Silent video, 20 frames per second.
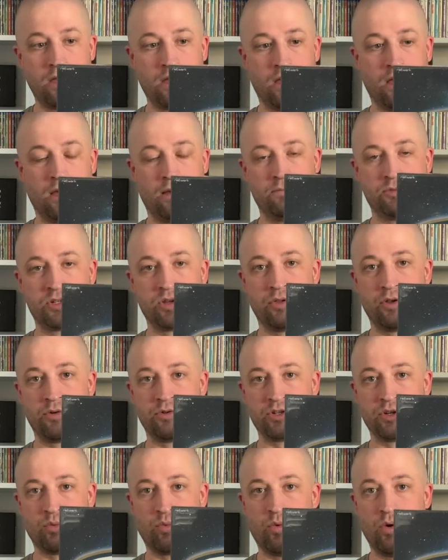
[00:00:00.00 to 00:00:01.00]
Um, so there
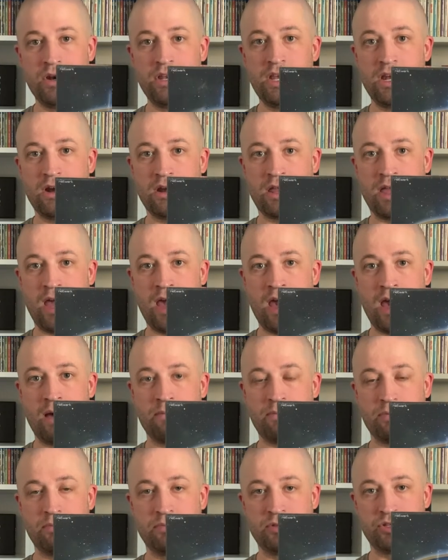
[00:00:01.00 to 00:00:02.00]
was a one year
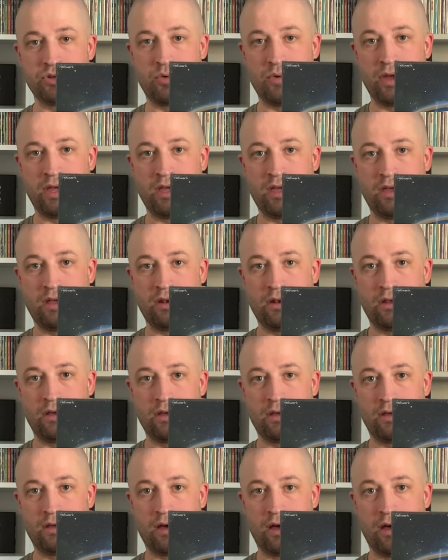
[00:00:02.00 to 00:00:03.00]
gap between
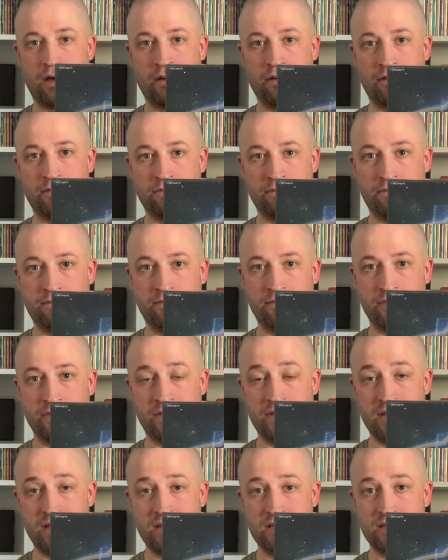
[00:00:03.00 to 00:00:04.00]
uh,
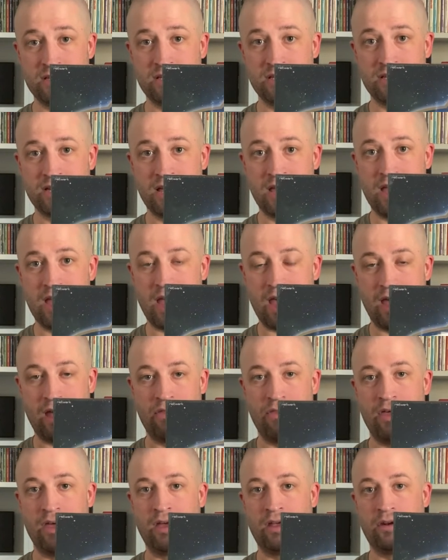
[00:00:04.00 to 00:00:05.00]
this
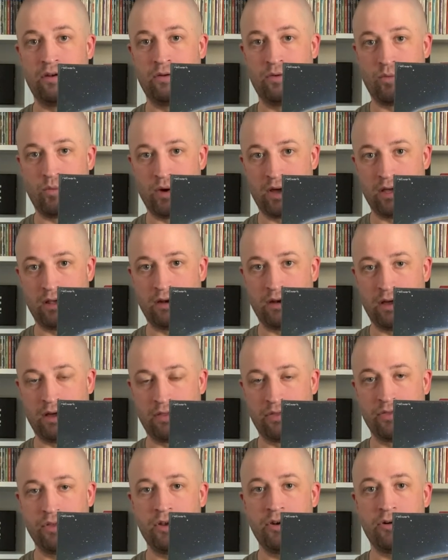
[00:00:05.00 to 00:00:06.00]
and then when uh,
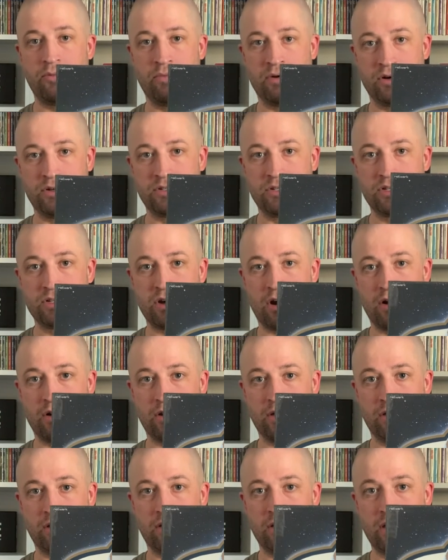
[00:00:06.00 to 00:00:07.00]
Thunderbirds
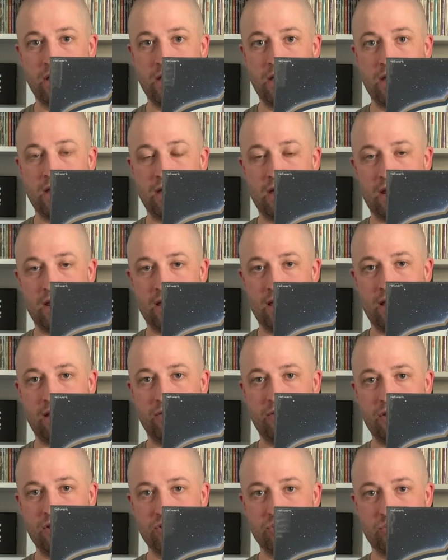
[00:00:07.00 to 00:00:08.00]
started. And again,
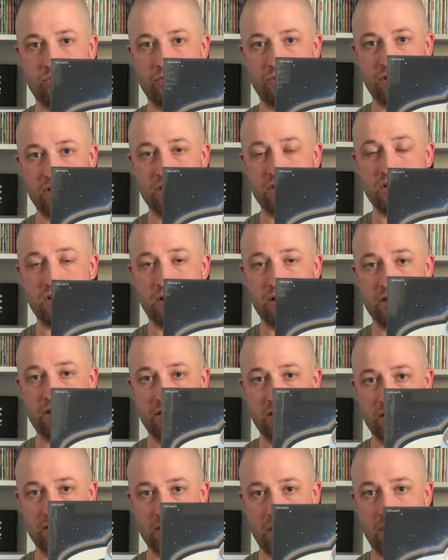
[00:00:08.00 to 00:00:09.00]
this, this series
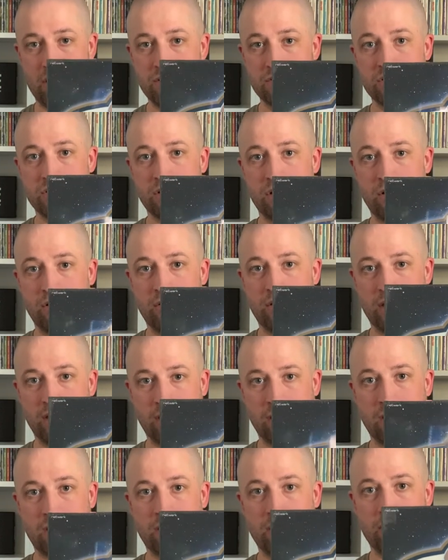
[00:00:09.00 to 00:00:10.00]
is also
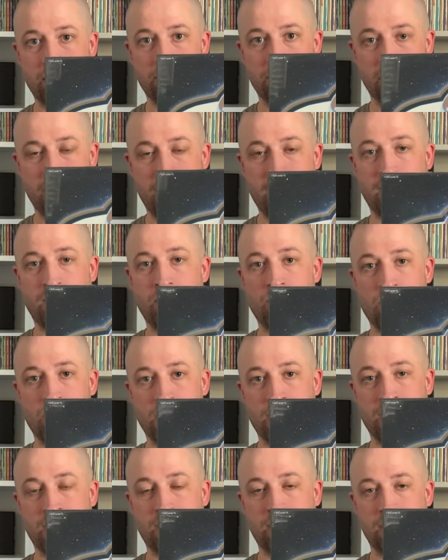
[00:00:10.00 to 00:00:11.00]
in black and
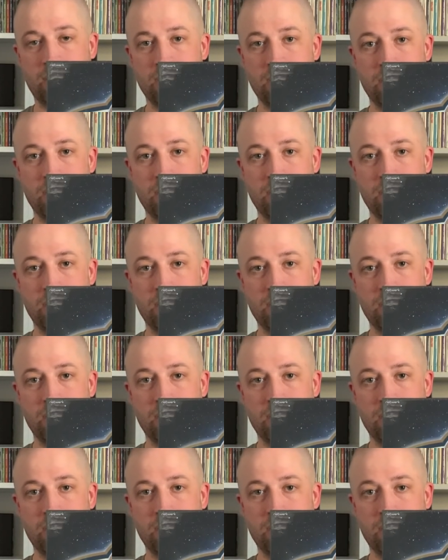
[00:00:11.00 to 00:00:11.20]
white.